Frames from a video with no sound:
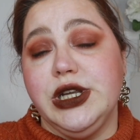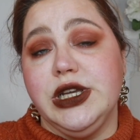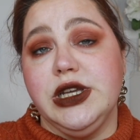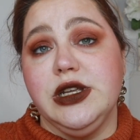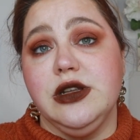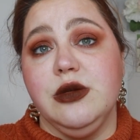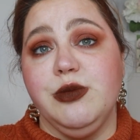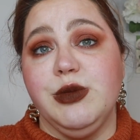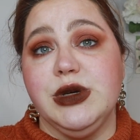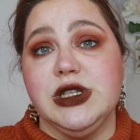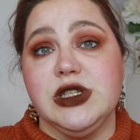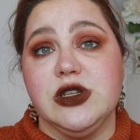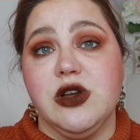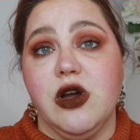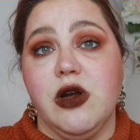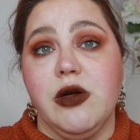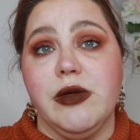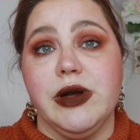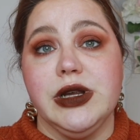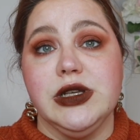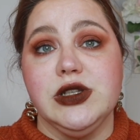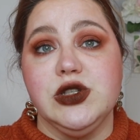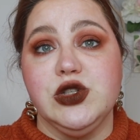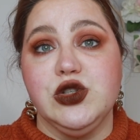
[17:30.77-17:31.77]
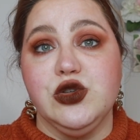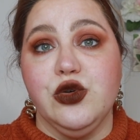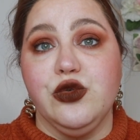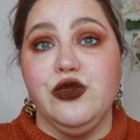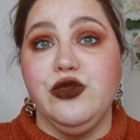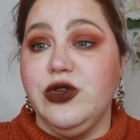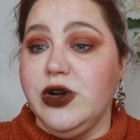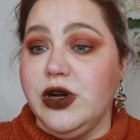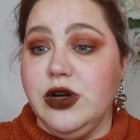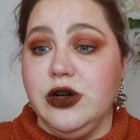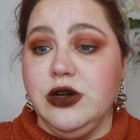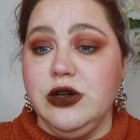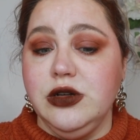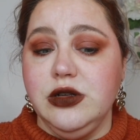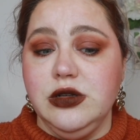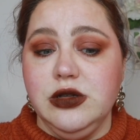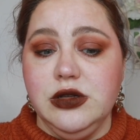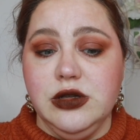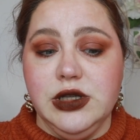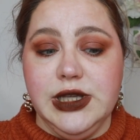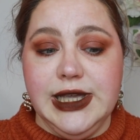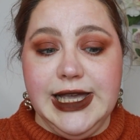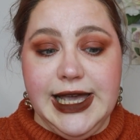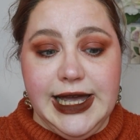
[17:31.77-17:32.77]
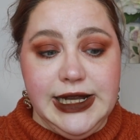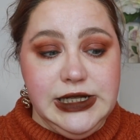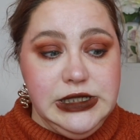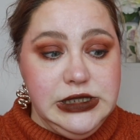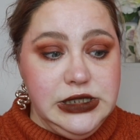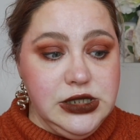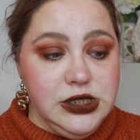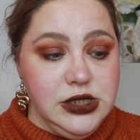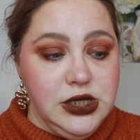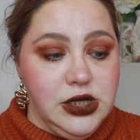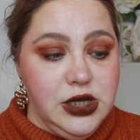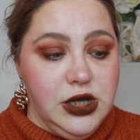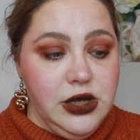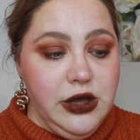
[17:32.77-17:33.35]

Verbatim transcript: in the mascara so far yet.